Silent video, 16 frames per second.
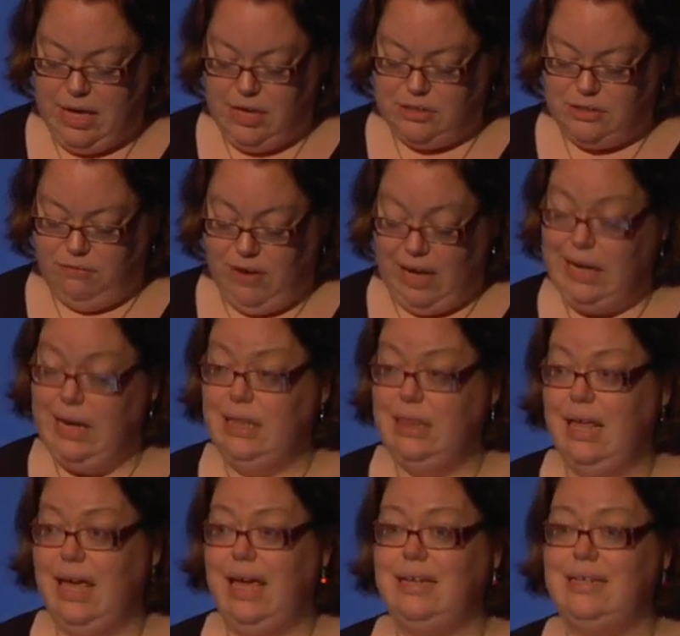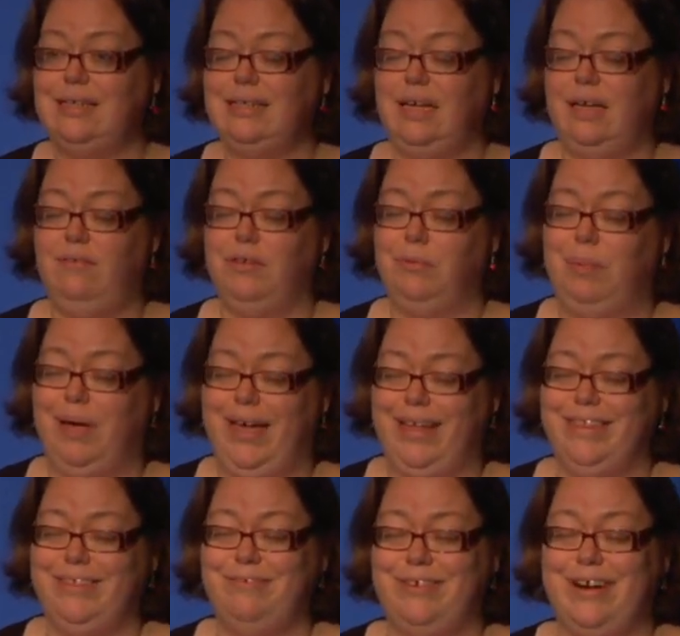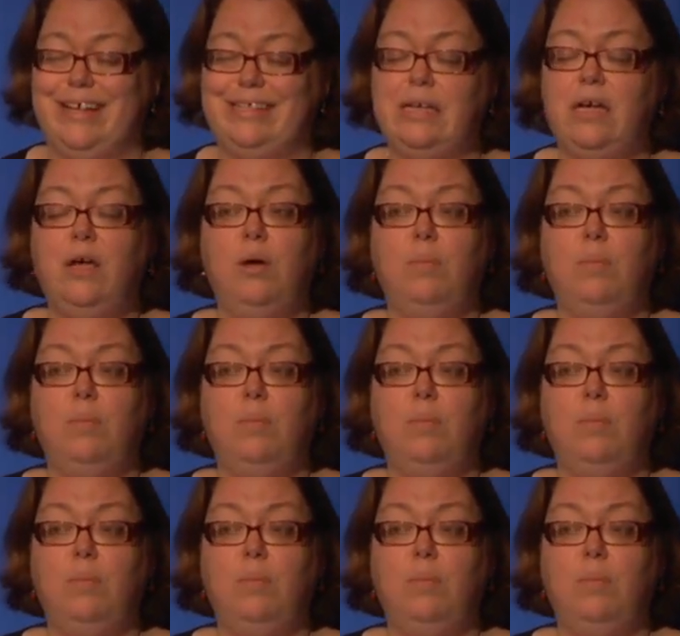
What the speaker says: So finally they'd, if you'll pardon the phrase,